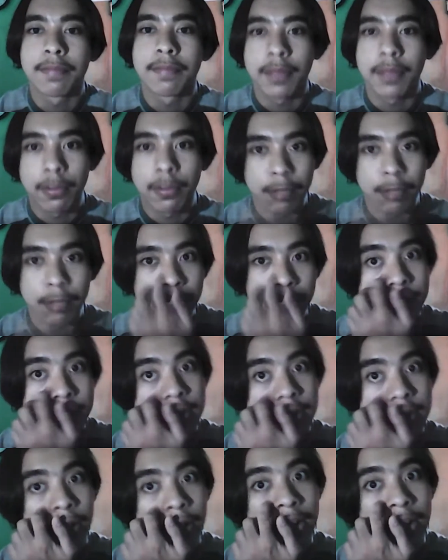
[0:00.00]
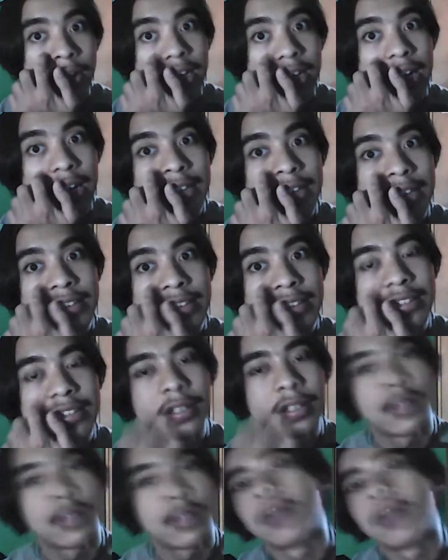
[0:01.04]
we use the online classes
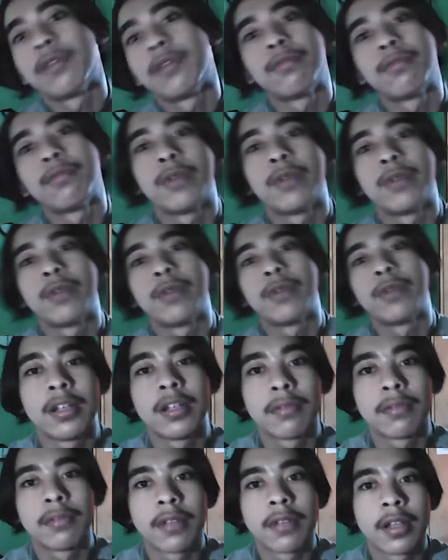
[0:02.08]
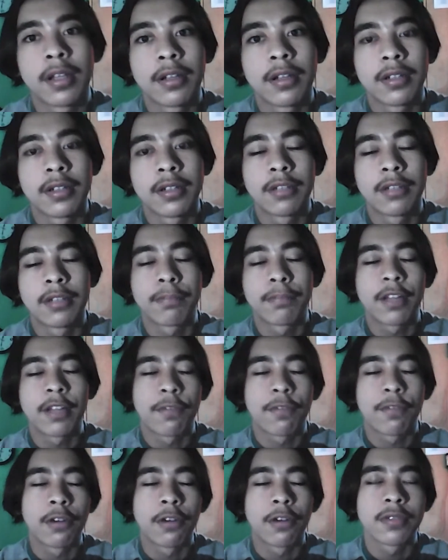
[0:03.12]
with the
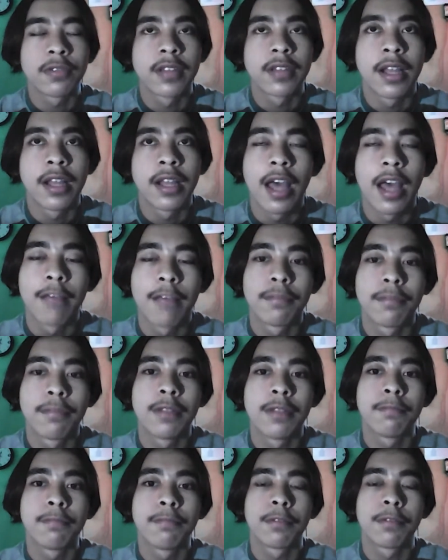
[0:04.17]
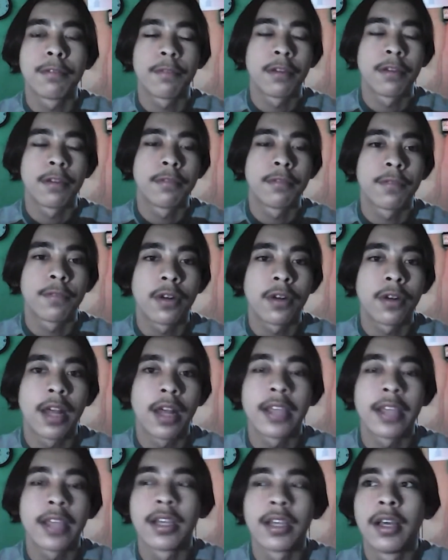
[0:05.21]
platforms that have been prepared before,
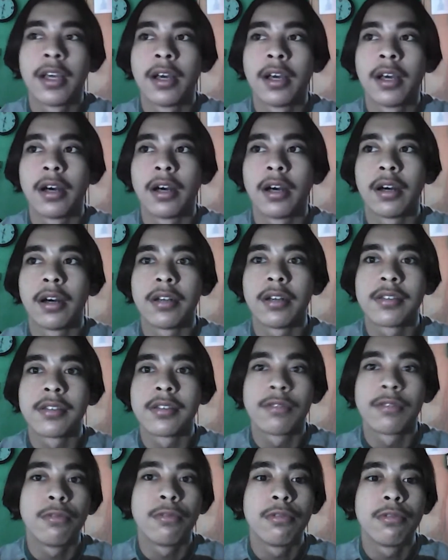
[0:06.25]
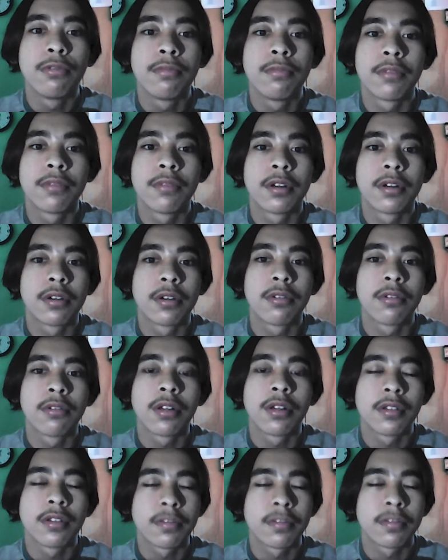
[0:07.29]
like Zoom,
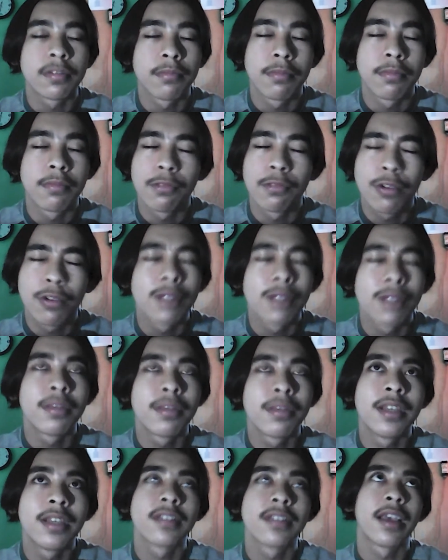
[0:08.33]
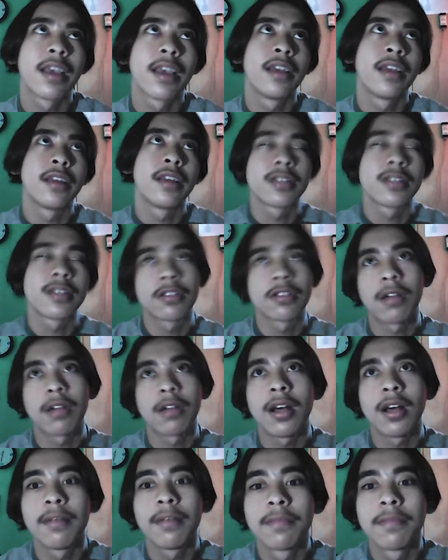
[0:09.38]
Google Meets, and
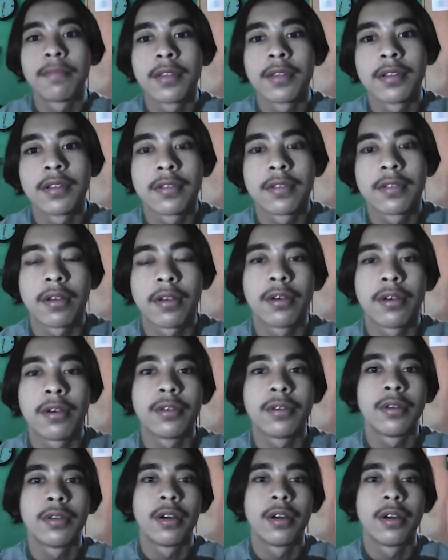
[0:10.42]
etc. So